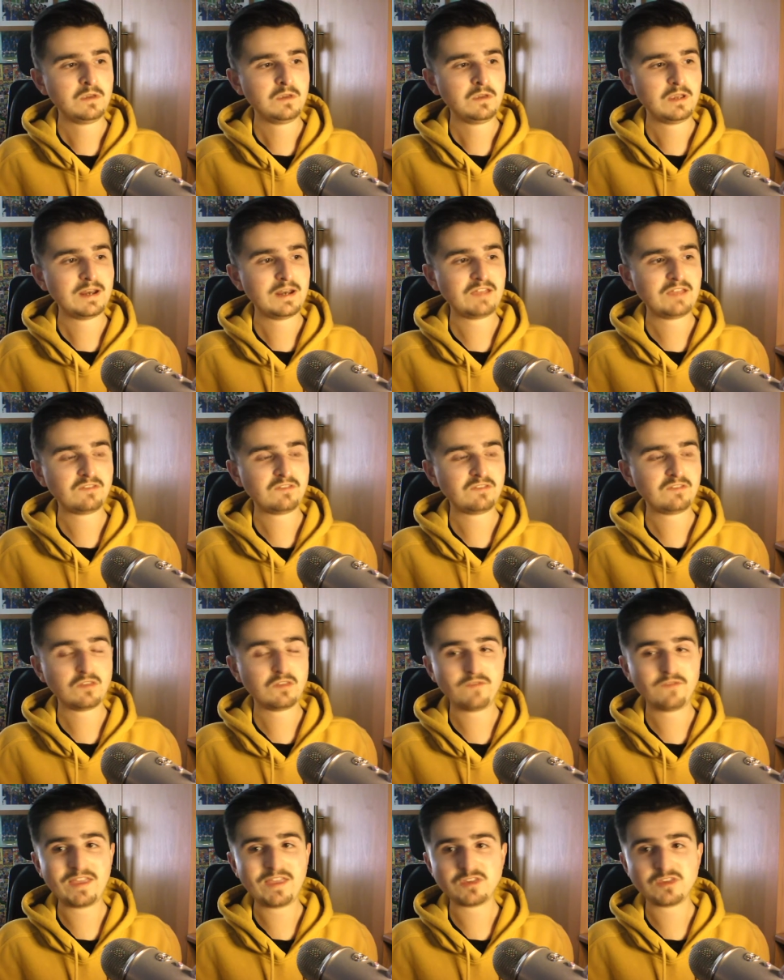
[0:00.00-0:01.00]
Less
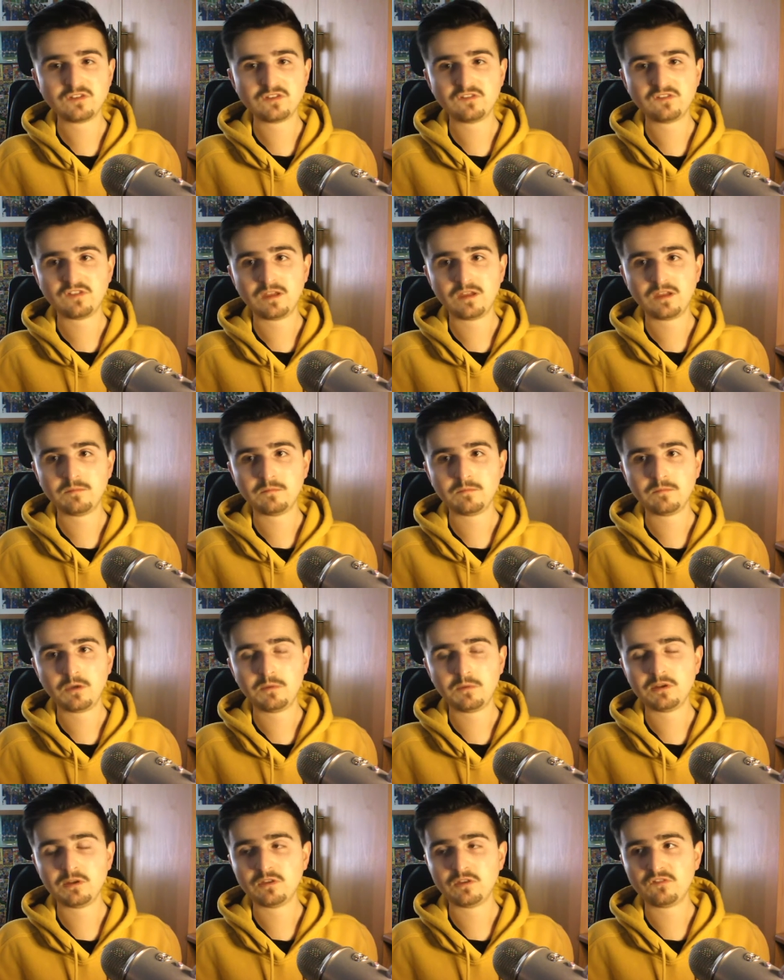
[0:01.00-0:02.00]
adventures that I'm
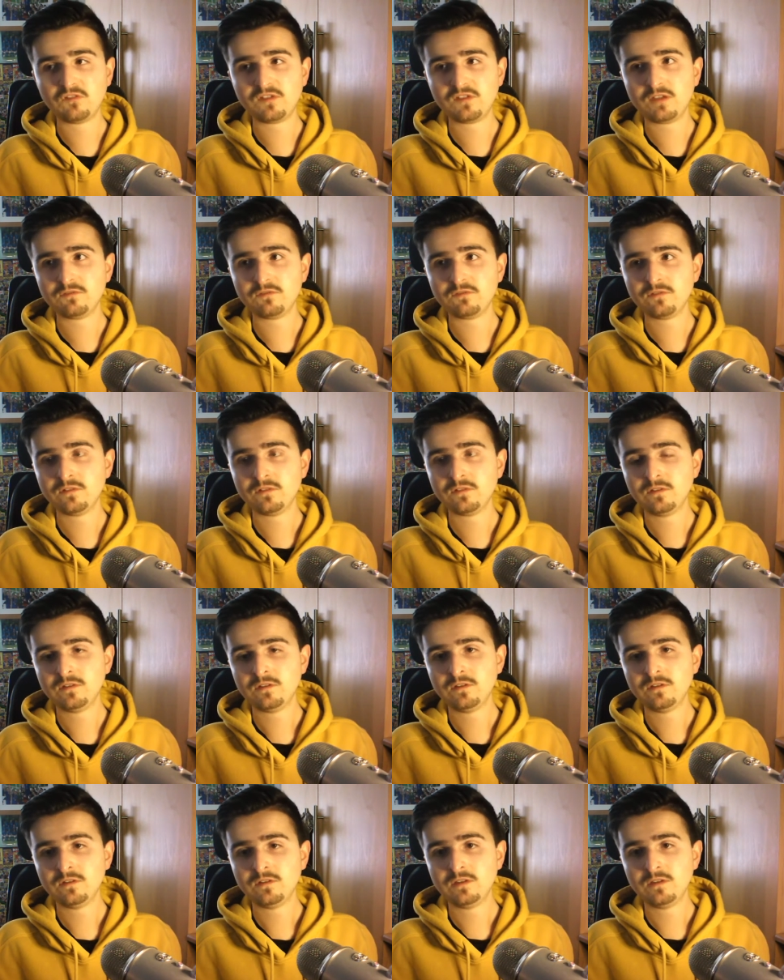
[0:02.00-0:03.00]
going on and stuff.
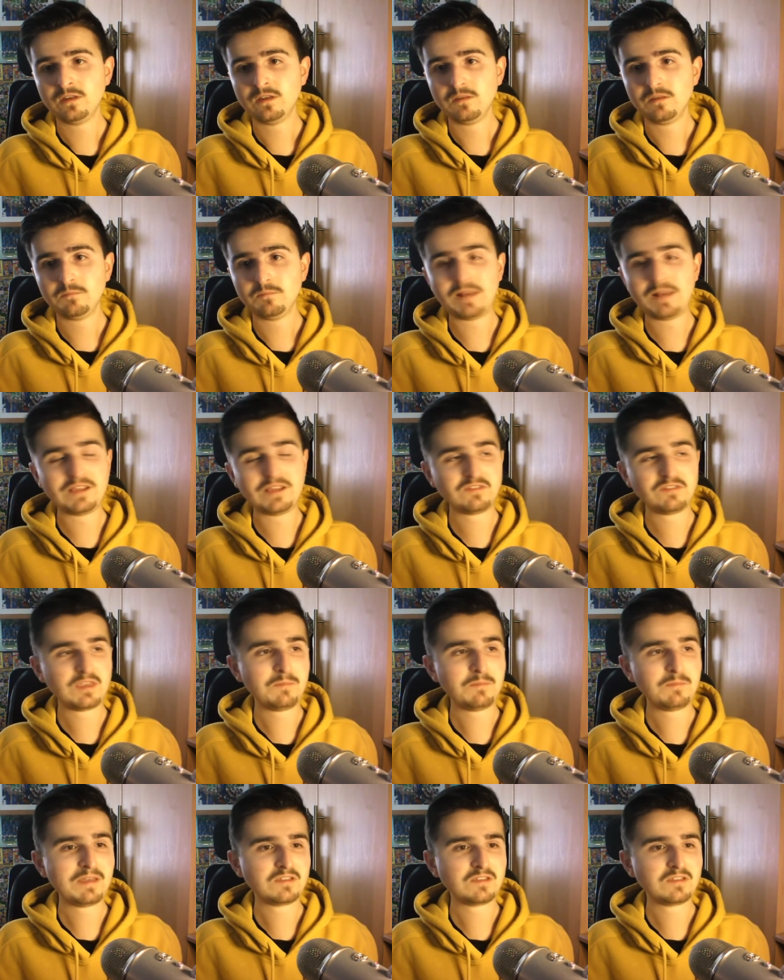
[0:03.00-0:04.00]
Planning to
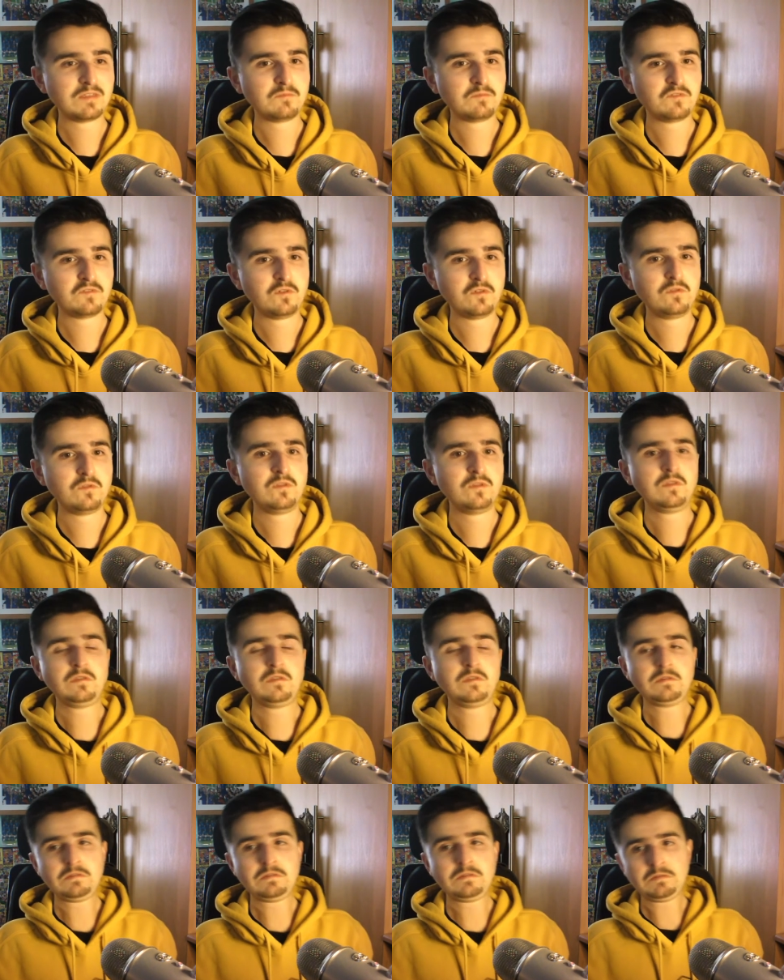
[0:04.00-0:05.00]
get back to them soon.
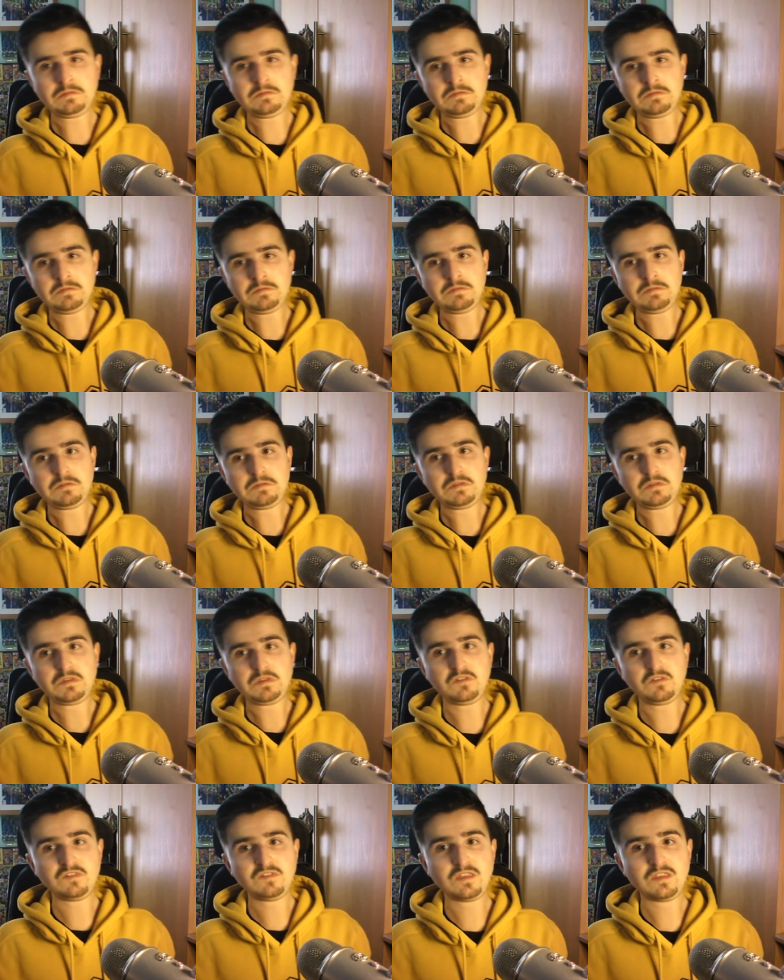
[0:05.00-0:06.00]

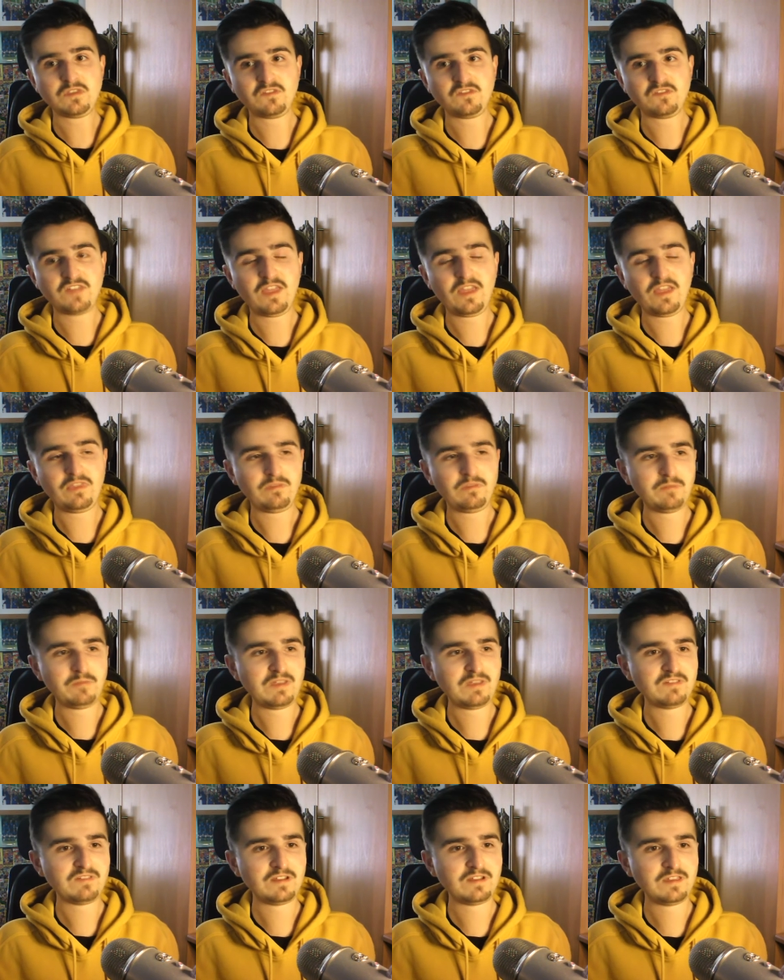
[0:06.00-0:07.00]
Just need the sun,
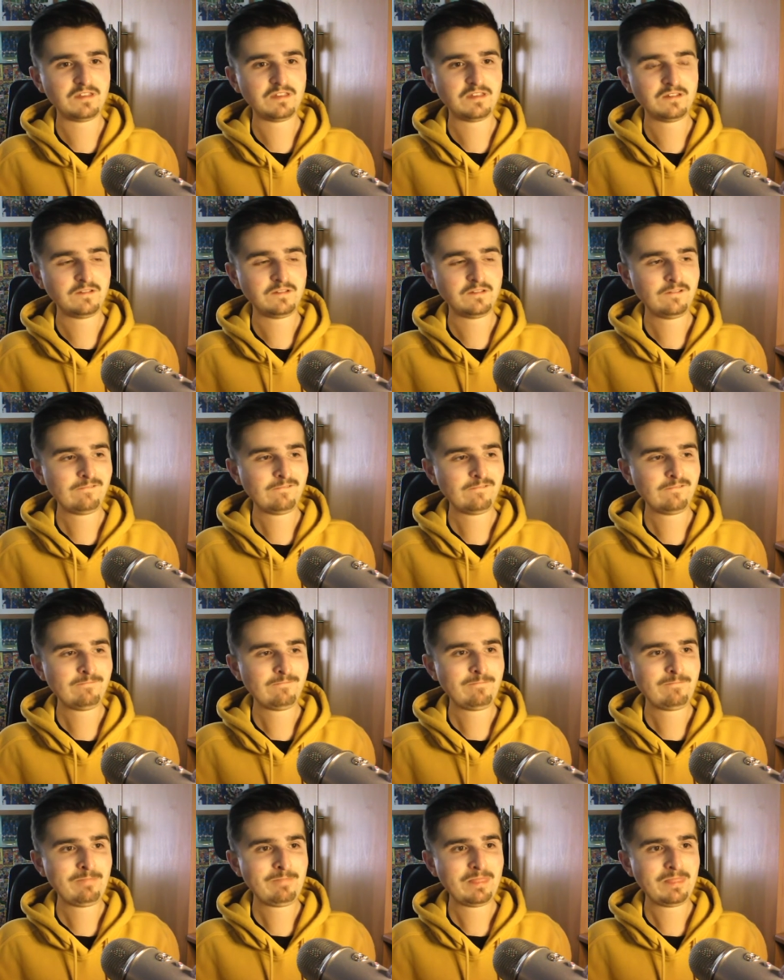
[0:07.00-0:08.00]
basically.
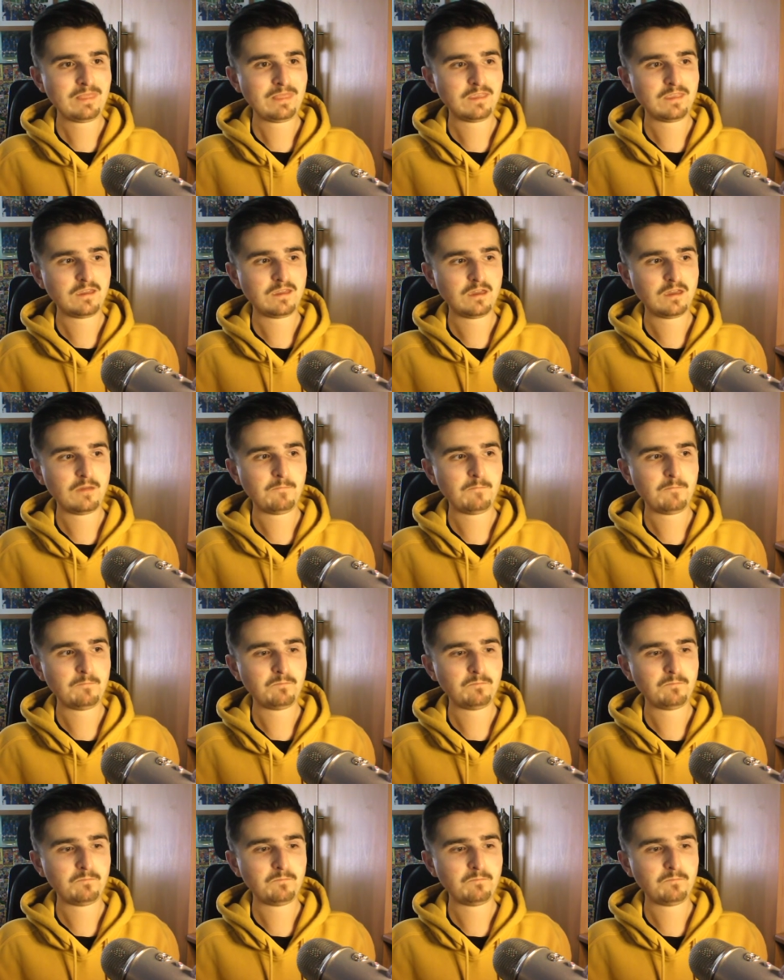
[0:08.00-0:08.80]
Because,